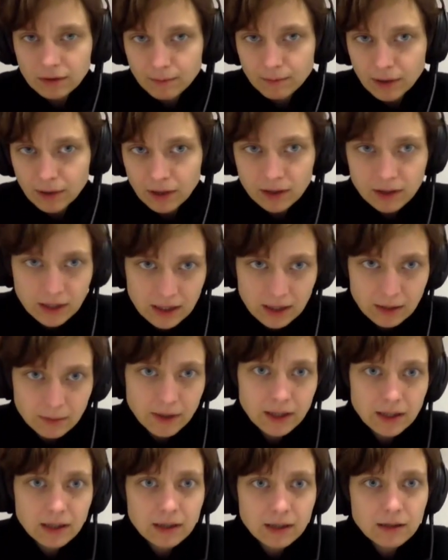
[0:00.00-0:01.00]

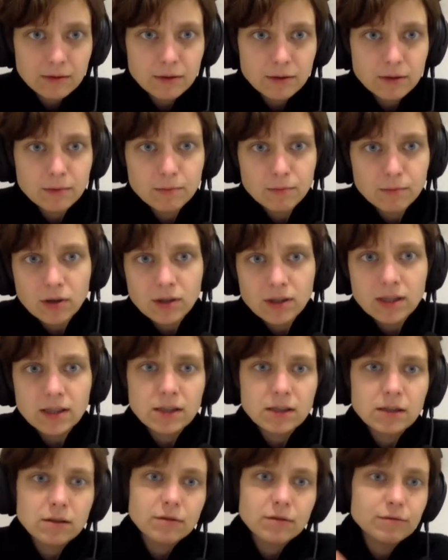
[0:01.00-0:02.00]
participate in these
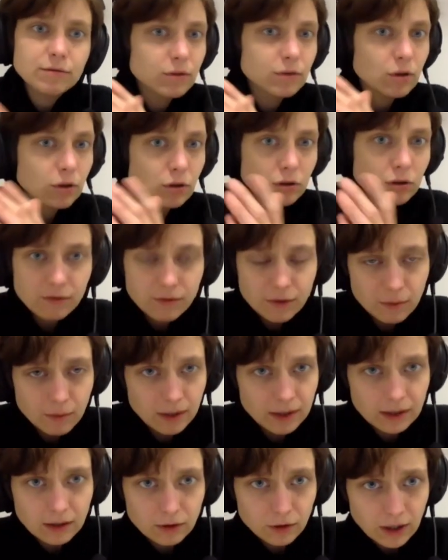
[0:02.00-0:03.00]
processes of
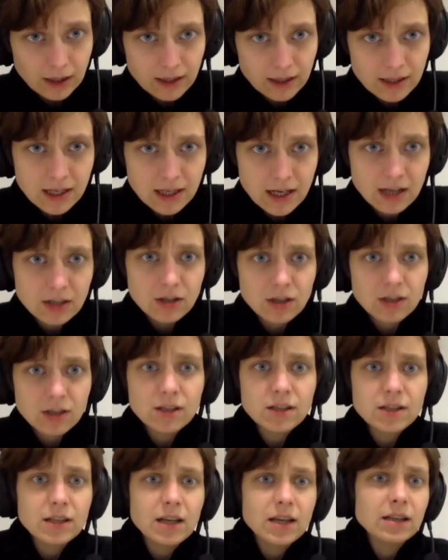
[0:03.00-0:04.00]
non-governmental
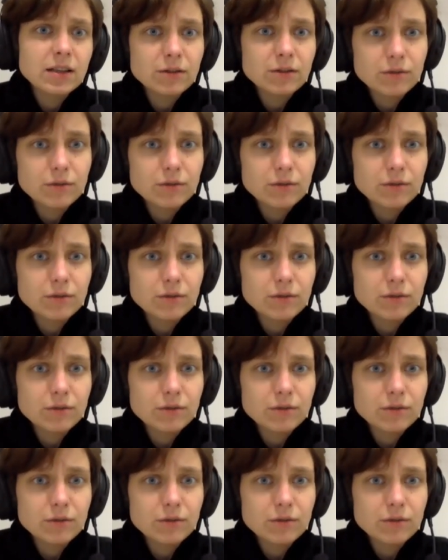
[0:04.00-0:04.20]
organizations and